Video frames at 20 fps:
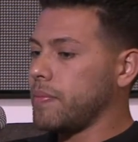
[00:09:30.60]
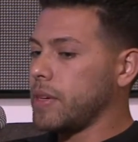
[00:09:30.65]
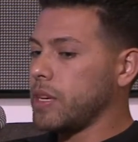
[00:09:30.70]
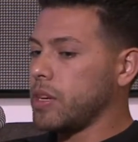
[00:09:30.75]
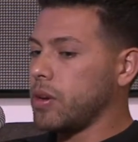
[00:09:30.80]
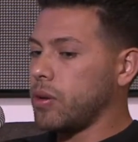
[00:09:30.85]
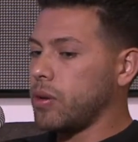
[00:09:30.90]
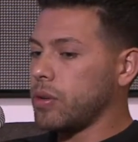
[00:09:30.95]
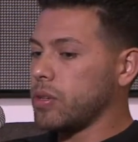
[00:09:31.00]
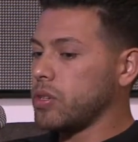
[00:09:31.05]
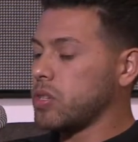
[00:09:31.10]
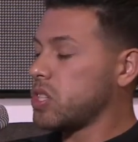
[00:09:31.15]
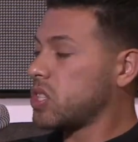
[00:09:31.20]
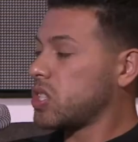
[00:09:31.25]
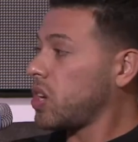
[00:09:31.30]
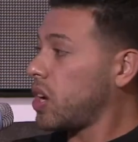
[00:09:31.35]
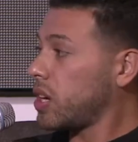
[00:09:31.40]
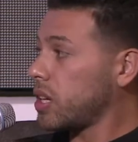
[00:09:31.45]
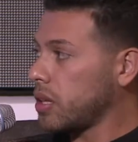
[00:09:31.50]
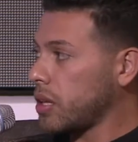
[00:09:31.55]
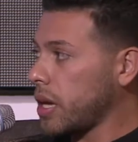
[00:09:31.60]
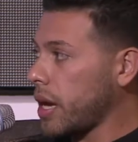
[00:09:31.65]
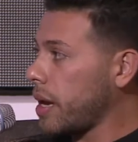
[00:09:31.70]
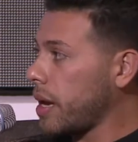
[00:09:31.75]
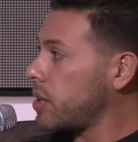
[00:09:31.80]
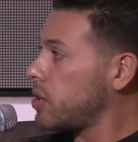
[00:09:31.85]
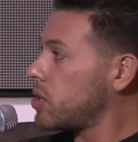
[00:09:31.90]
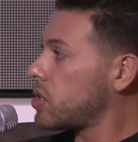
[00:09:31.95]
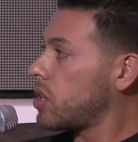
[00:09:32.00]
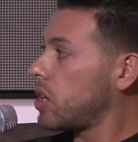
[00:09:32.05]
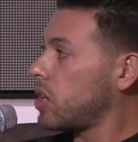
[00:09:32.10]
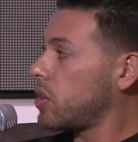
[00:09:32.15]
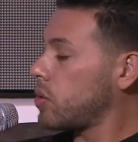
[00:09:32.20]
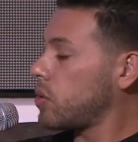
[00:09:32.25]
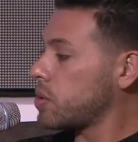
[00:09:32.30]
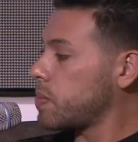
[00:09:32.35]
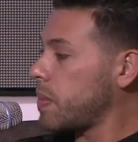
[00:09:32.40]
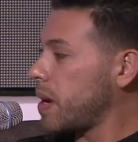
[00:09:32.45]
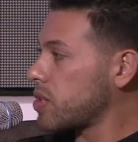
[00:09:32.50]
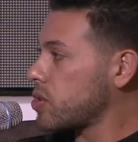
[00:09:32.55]
you know and you study that you study
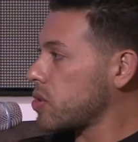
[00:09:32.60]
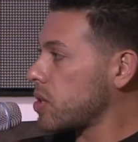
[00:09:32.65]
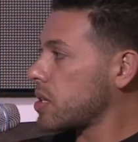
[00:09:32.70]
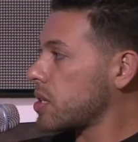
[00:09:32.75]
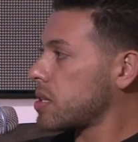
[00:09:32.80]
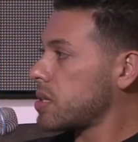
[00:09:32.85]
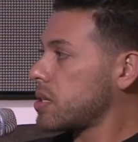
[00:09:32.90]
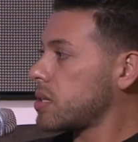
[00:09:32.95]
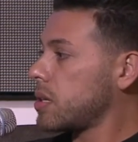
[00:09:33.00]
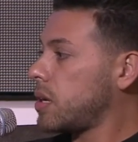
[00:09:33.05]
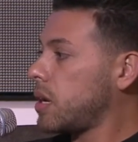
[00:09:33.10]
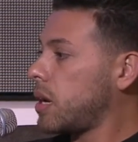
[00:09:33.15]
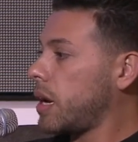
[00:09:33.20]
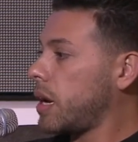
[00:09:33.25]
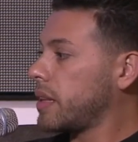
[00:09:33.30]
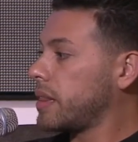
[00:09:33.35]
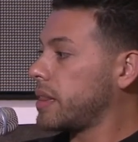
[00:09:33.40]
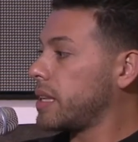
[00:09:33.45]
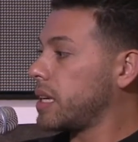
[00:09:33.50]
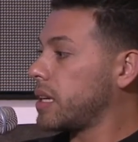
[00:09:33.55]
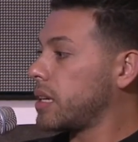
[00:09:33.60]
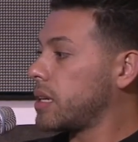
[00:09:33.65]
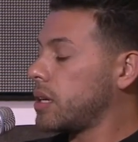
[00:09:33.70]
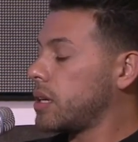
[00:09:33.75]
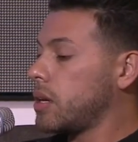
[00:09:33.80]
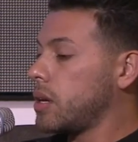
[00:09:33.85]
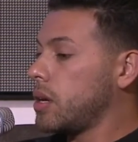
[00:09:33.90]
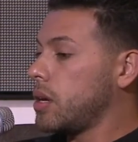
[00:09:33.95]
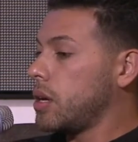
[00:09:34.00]
those metrics i think